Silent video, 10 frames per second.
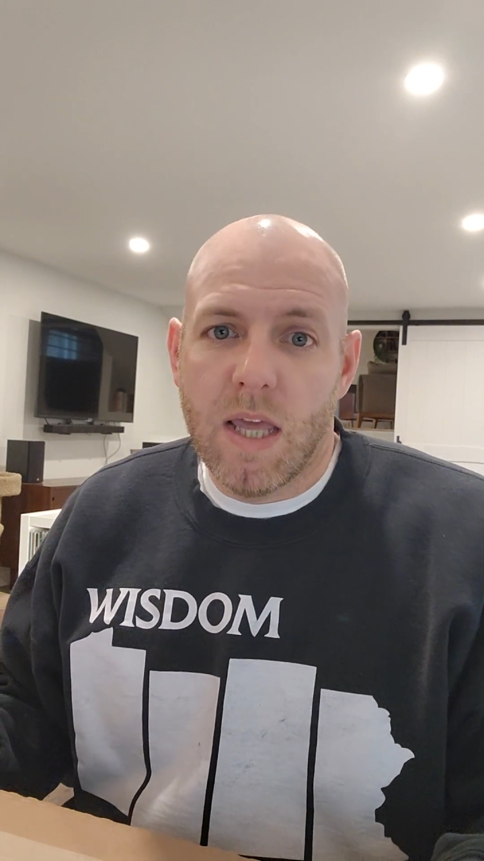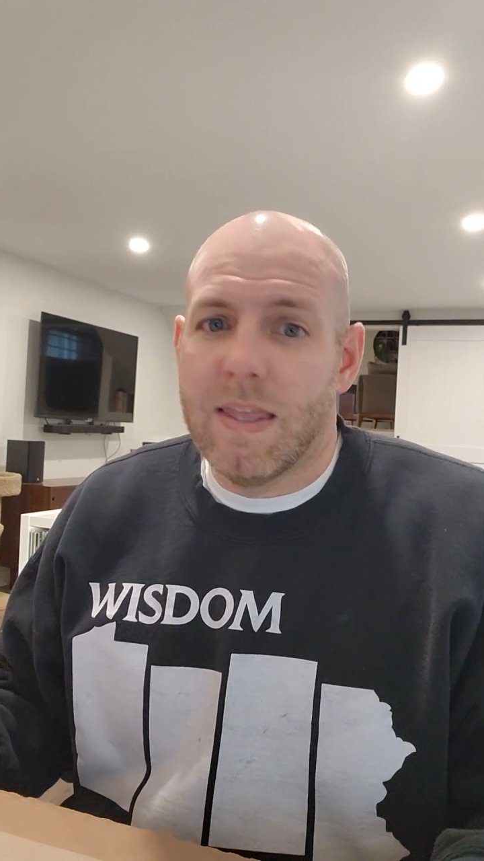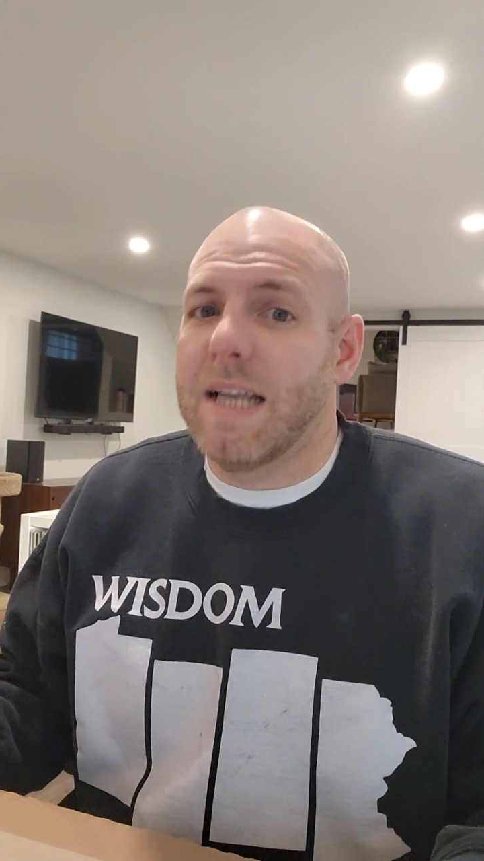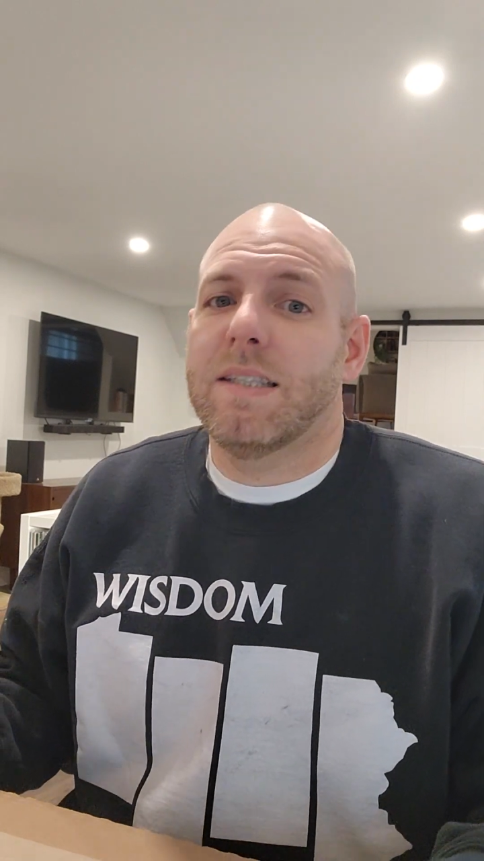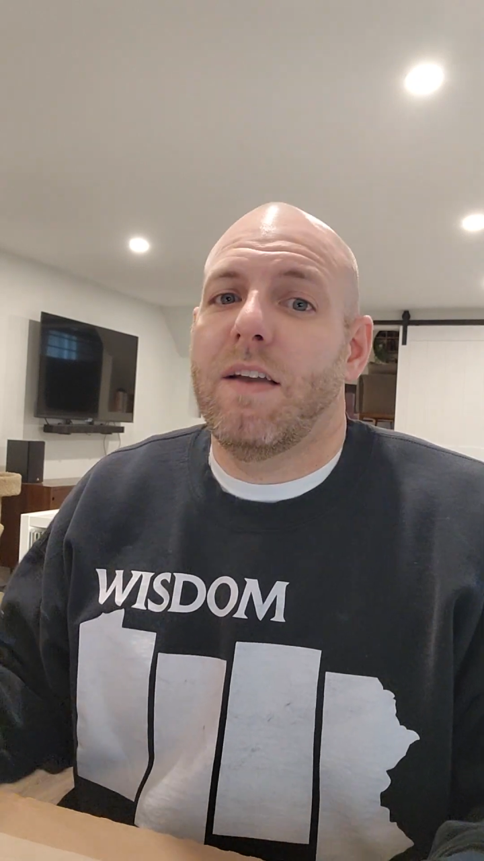
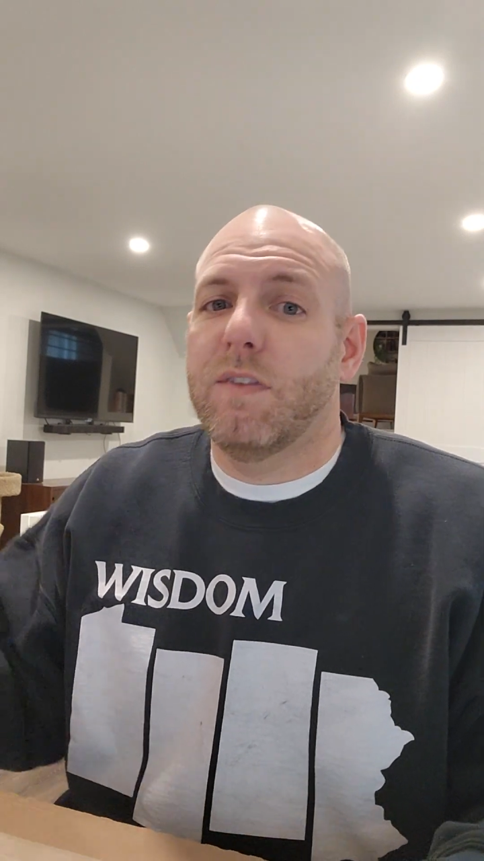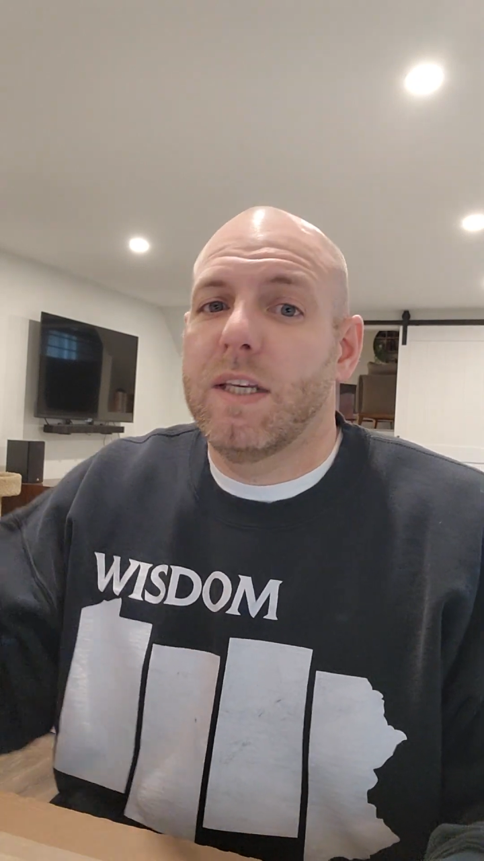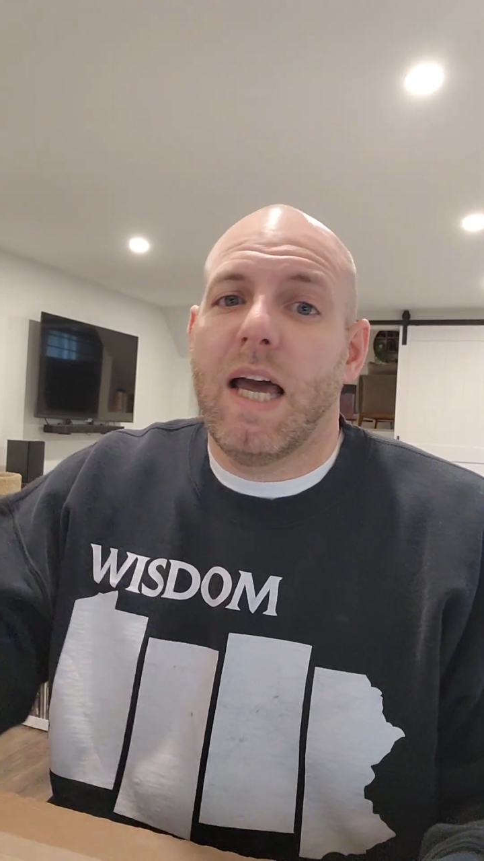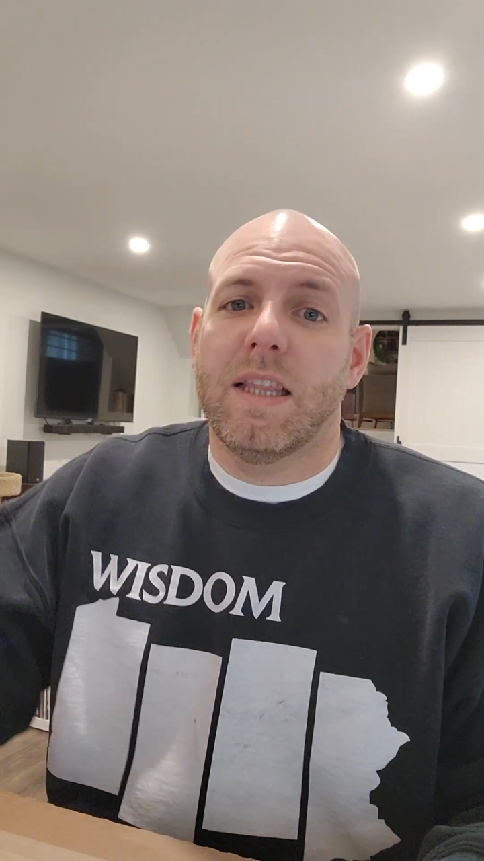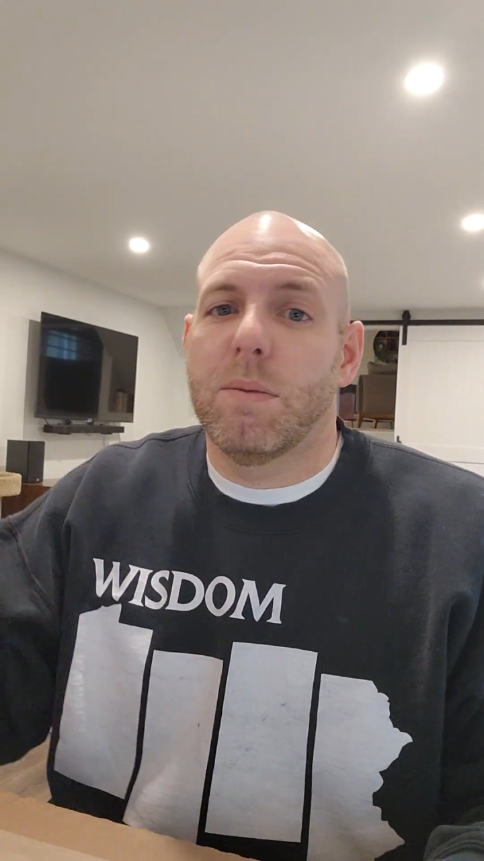That's definitely
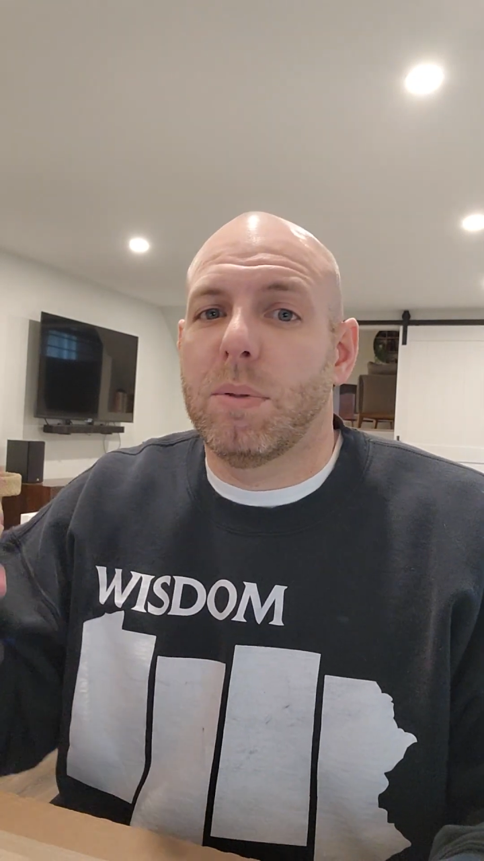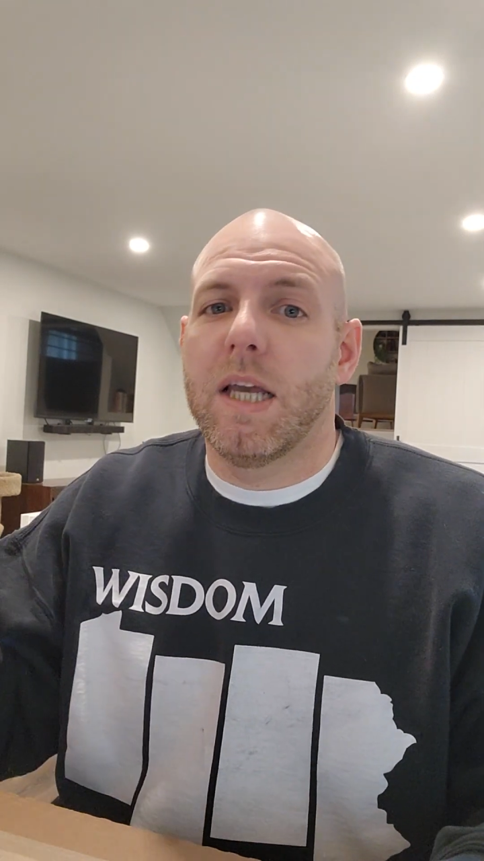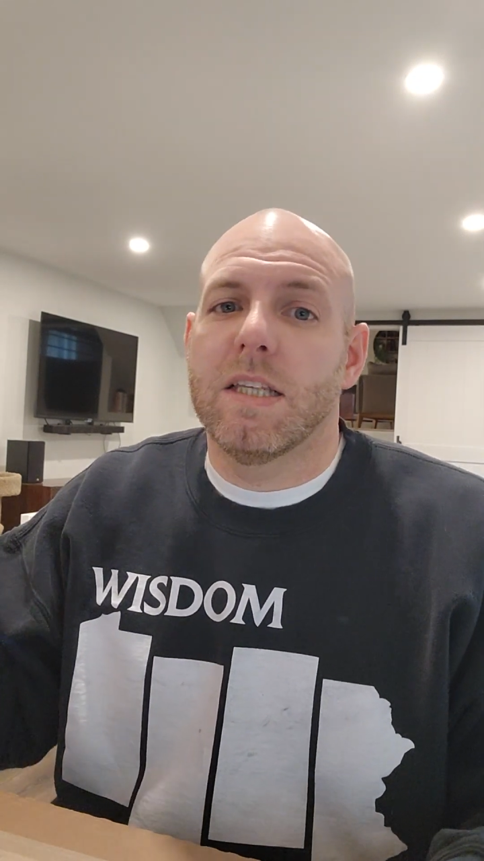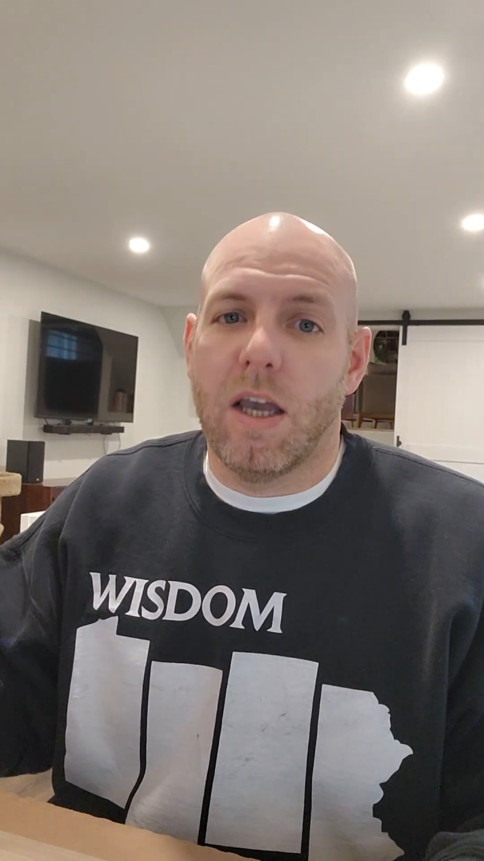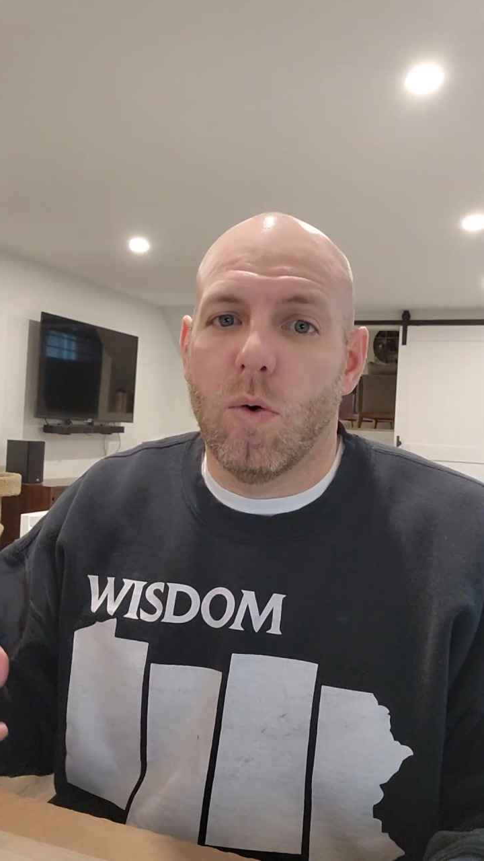not the
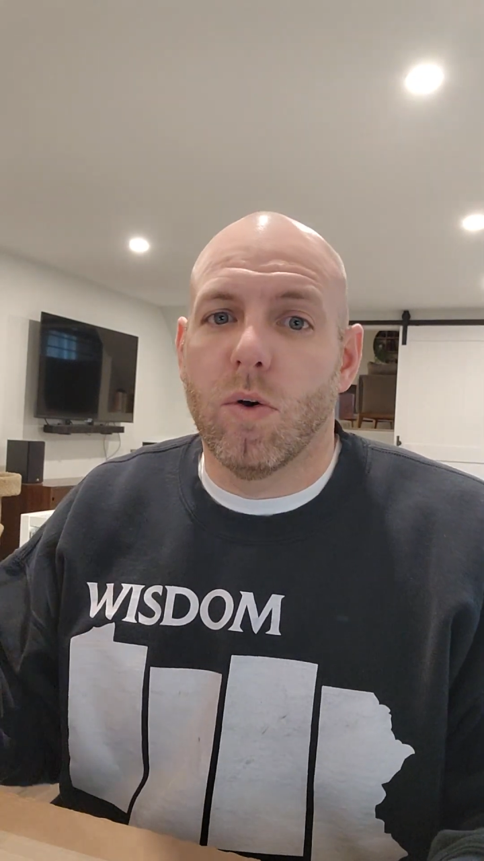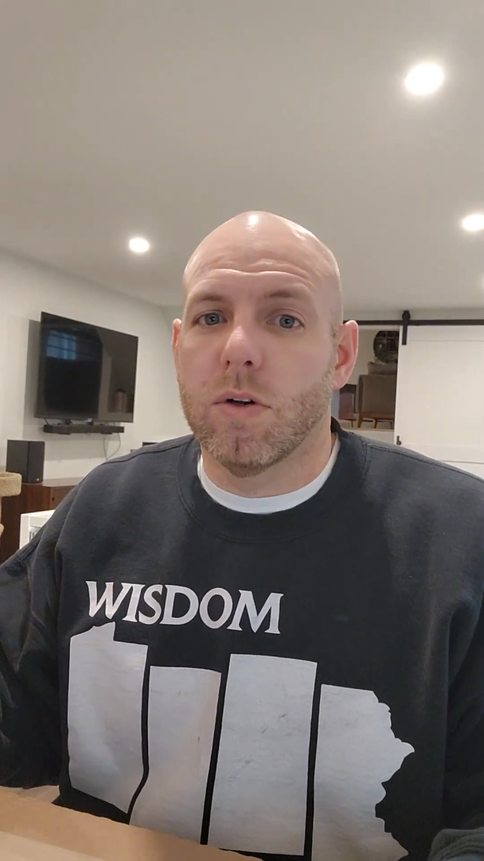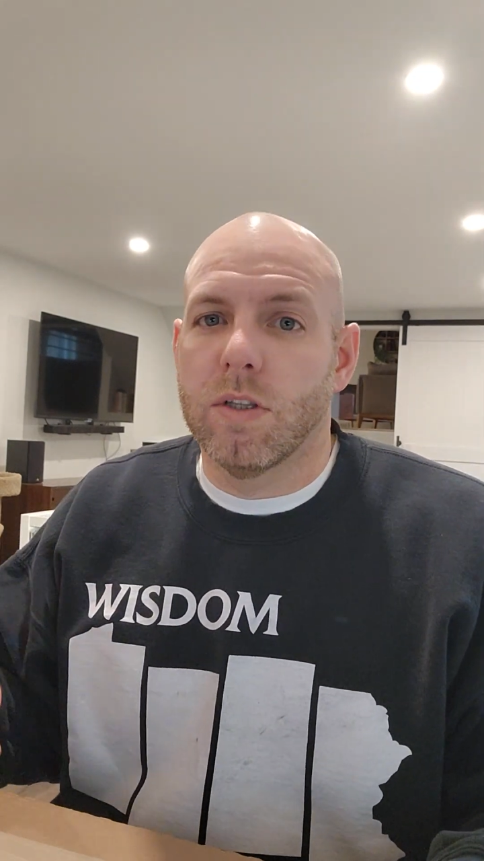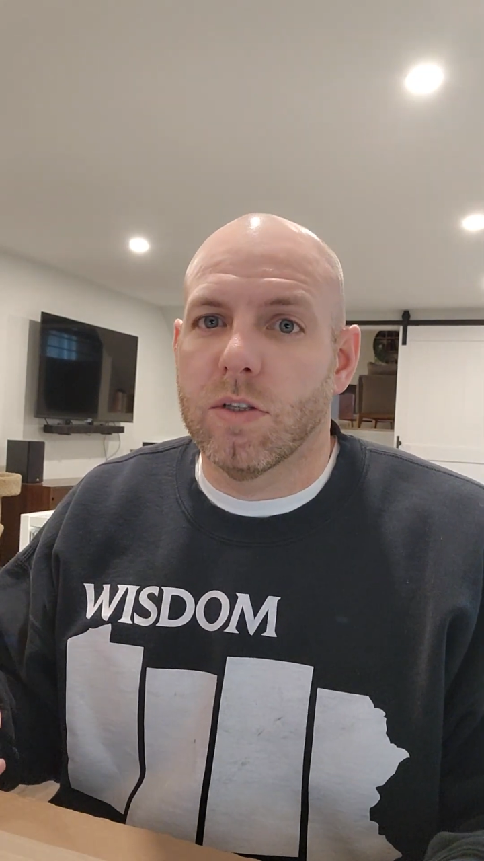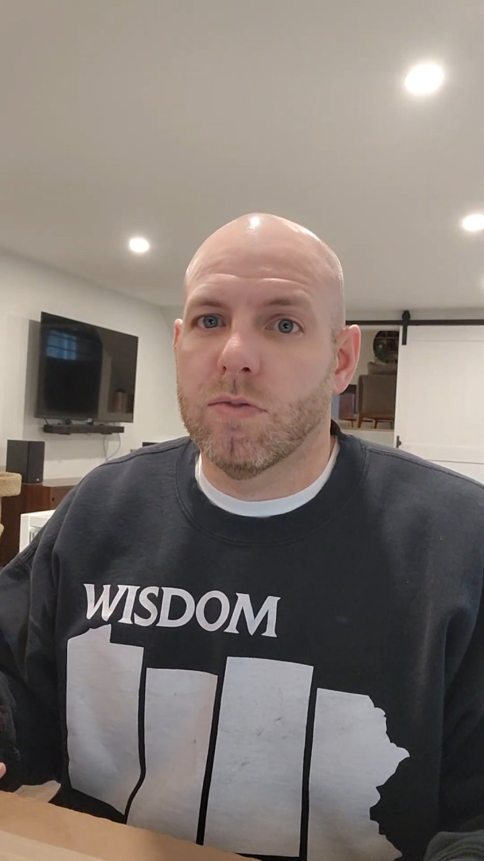place I
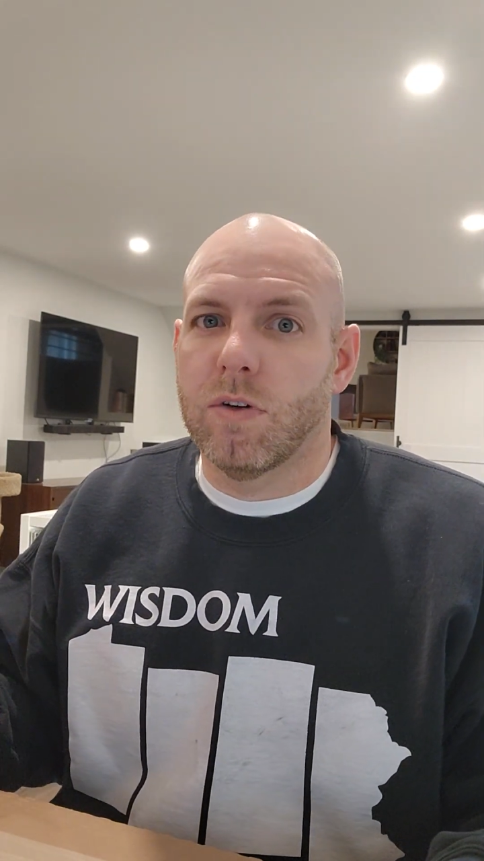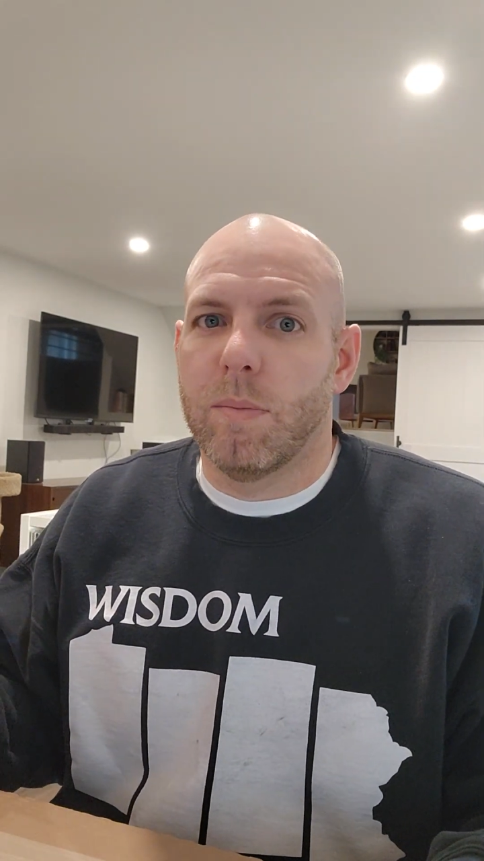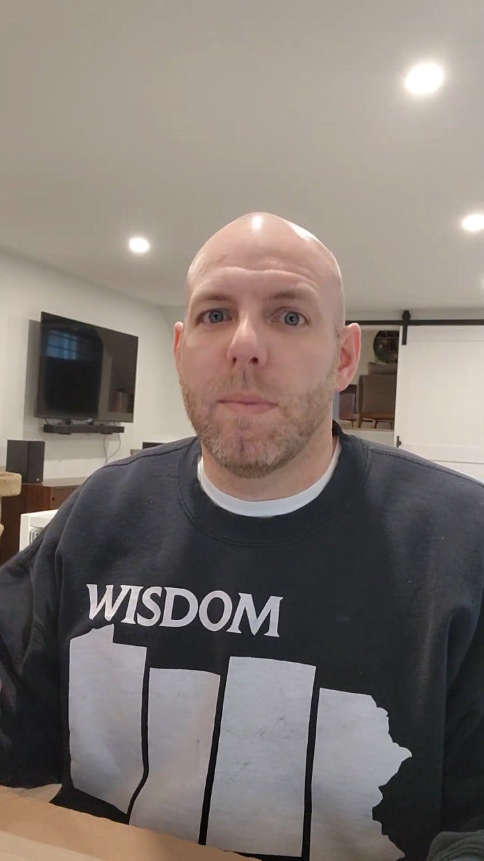ordered this from.